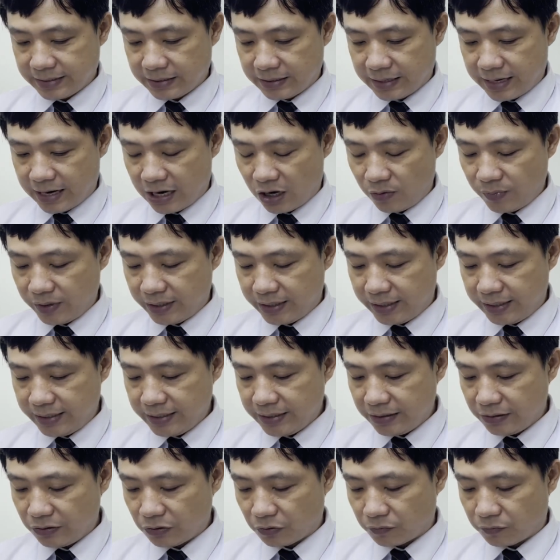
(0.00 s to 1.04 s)
How
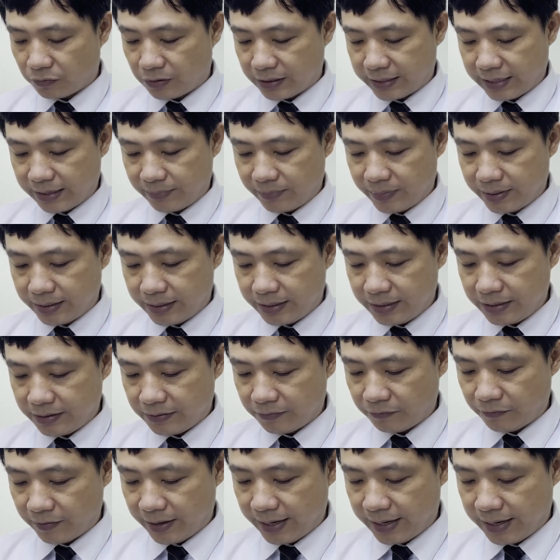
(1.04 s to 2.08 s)
many, look for number.
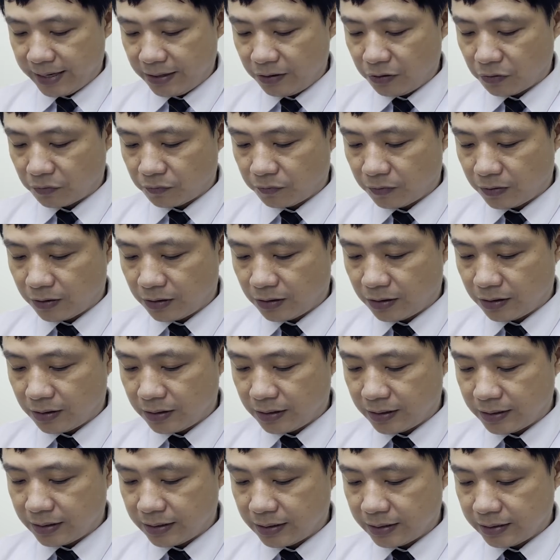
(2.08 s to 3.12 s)
Where, look
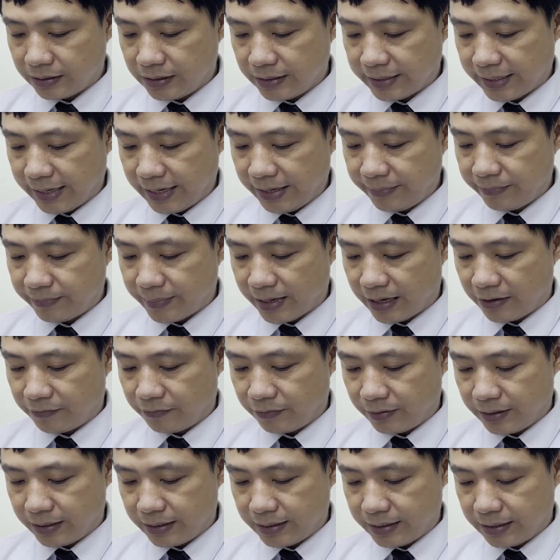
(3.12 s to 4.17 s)
for the name of
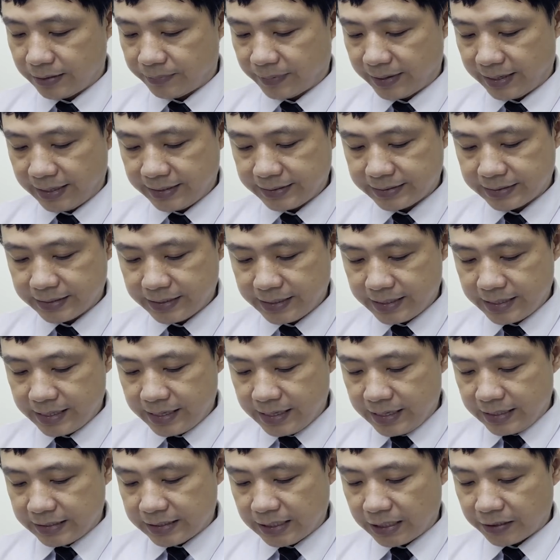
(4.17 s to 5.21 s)
a place.
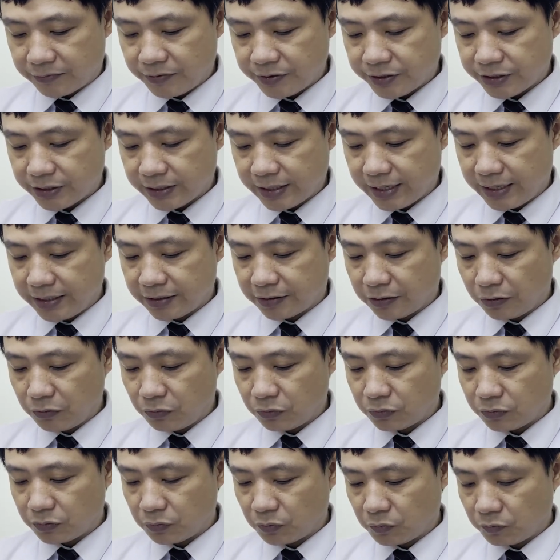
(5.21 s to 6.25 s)
Some questions
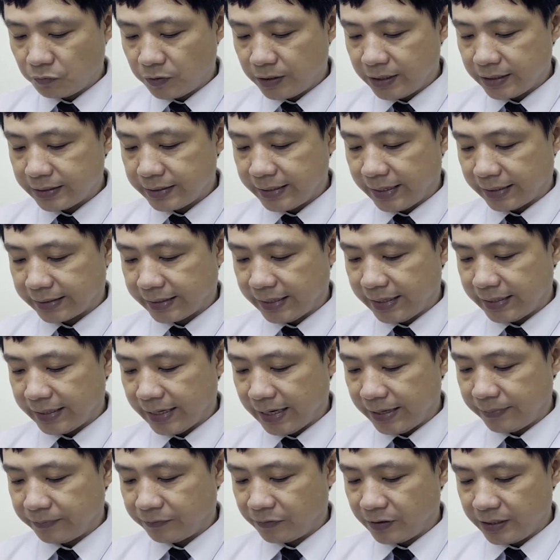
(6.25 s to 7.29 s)
include words that can
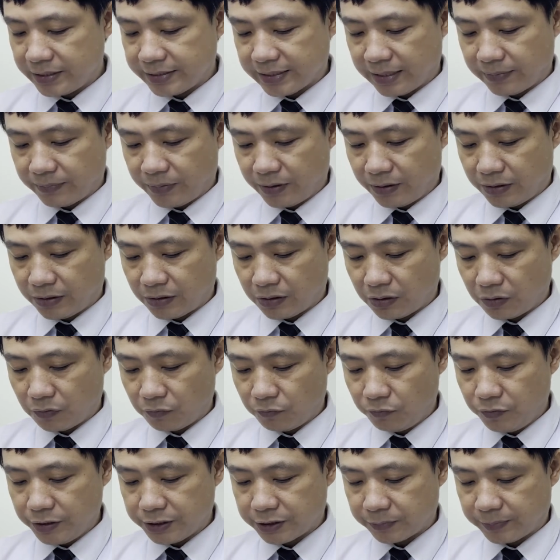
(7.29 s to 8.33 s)
have, for example,
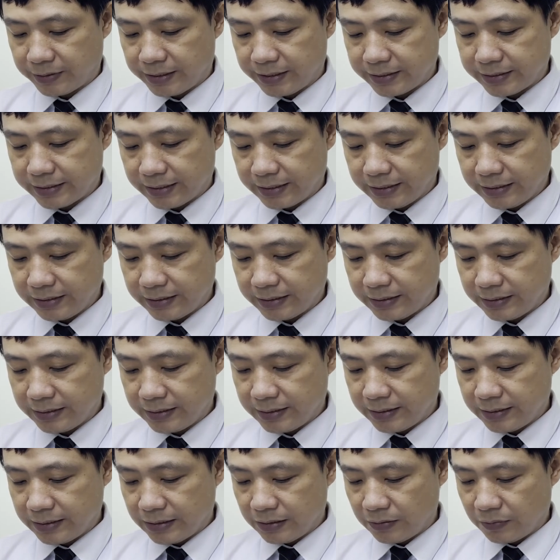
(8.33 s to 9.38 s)
which person,
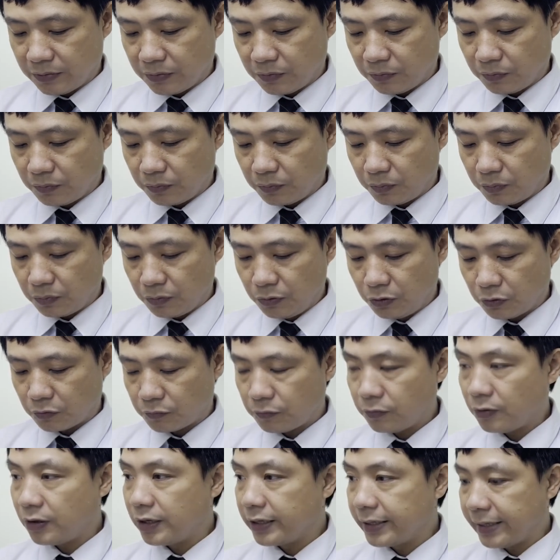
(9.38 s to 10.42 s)
look
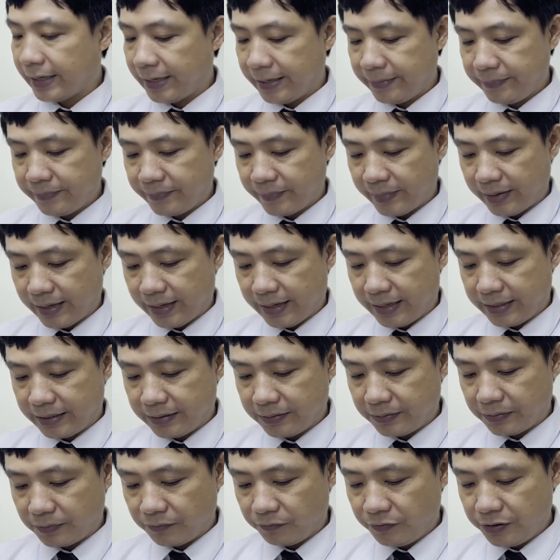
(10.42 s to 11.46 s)
for a name,
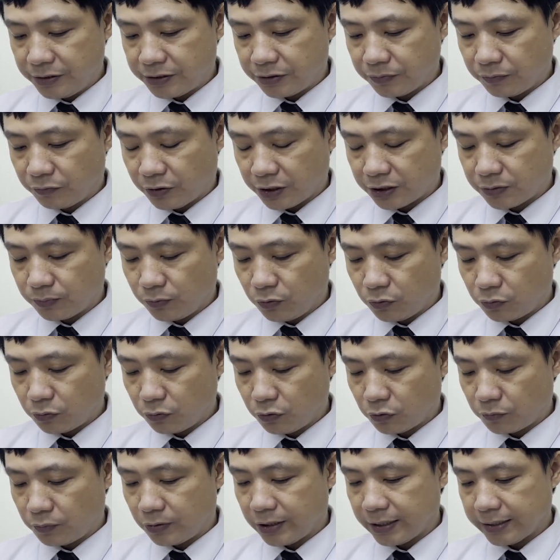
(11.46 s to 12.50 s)
and what book,
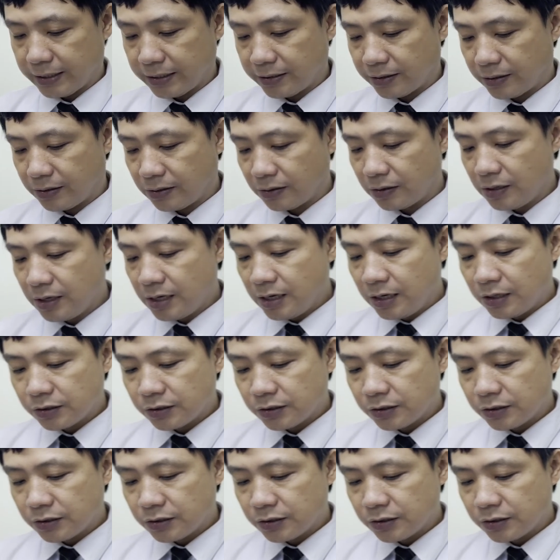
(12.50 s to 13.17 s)
look for a title.